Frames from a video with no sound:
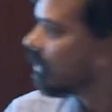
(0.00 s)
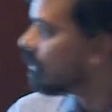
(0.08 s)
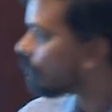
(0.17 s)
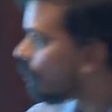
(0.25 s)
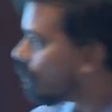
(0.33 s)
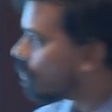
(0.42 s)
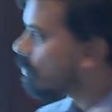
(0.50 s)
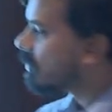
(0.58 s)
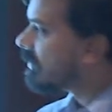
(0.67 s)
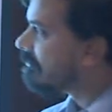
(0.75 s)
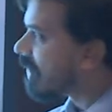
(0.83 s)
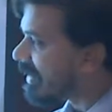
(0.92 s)
So
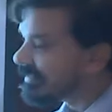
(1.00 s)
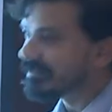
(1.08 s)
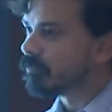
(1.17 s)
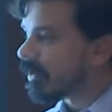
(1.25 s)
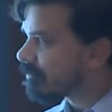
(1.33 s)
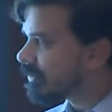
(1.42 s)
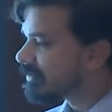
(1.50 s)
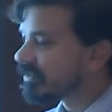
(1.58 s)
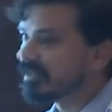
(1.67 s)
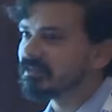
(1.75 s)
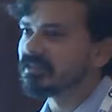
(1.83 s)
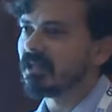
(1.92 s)
I, one of the
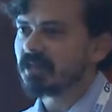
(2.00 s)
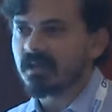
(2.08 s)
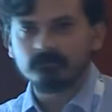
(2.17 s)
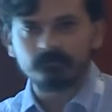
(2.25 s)
things that I